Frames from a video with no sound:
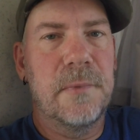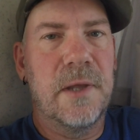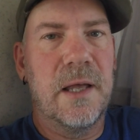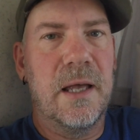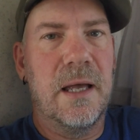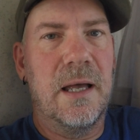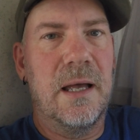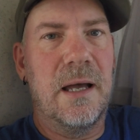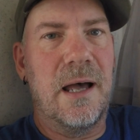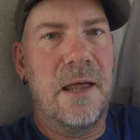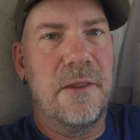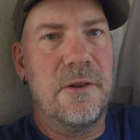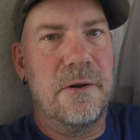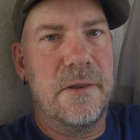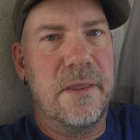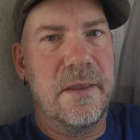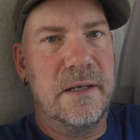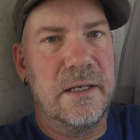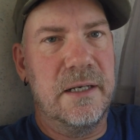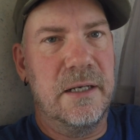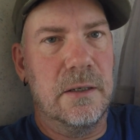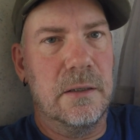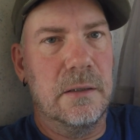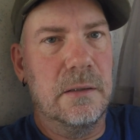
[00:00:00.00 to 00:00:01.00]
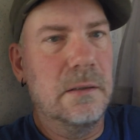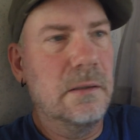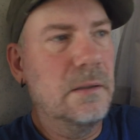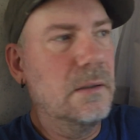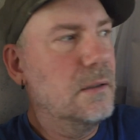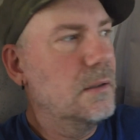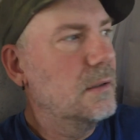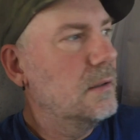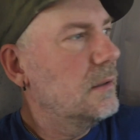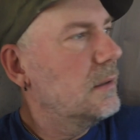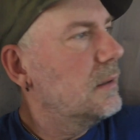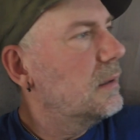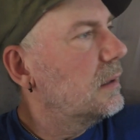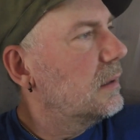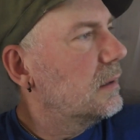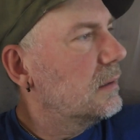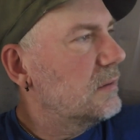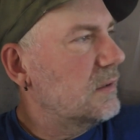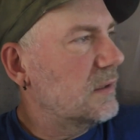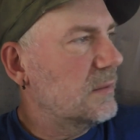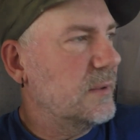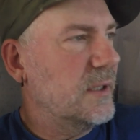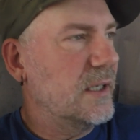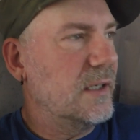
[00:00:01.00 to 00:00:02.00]
other than here,
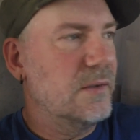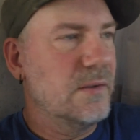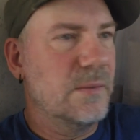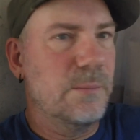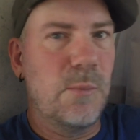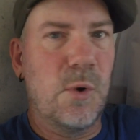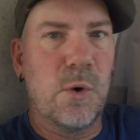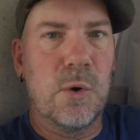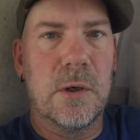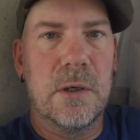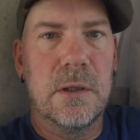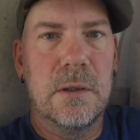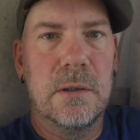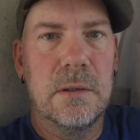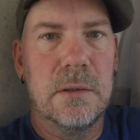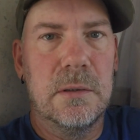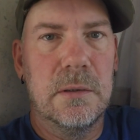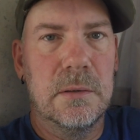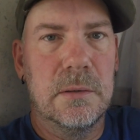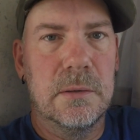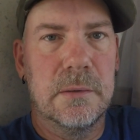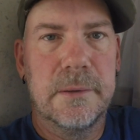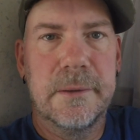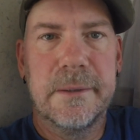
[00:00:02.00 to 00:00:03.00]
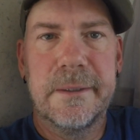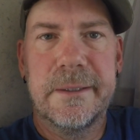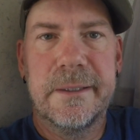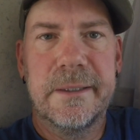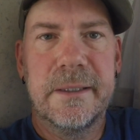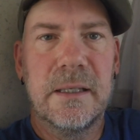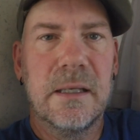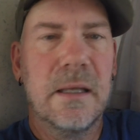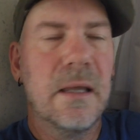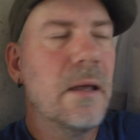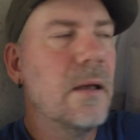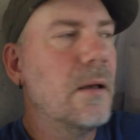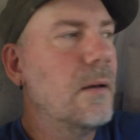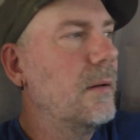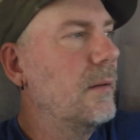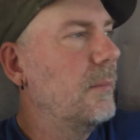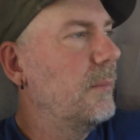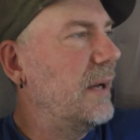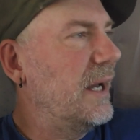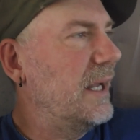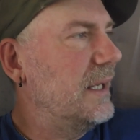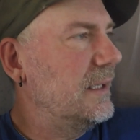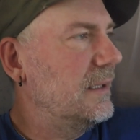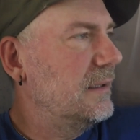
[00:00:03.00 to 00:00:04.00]
just because I'm bored.
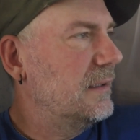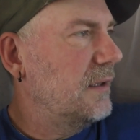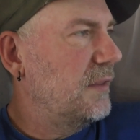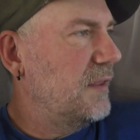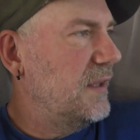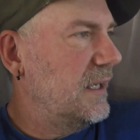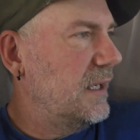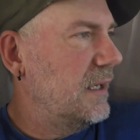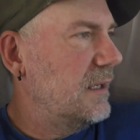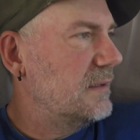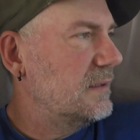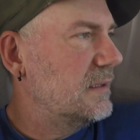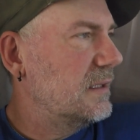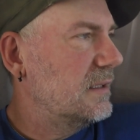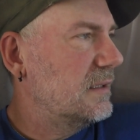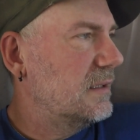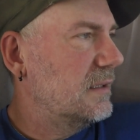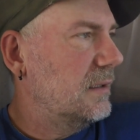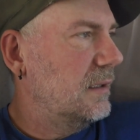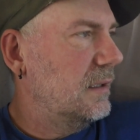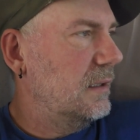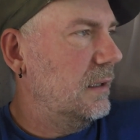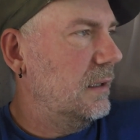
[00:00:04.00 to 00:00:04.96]
But the thing is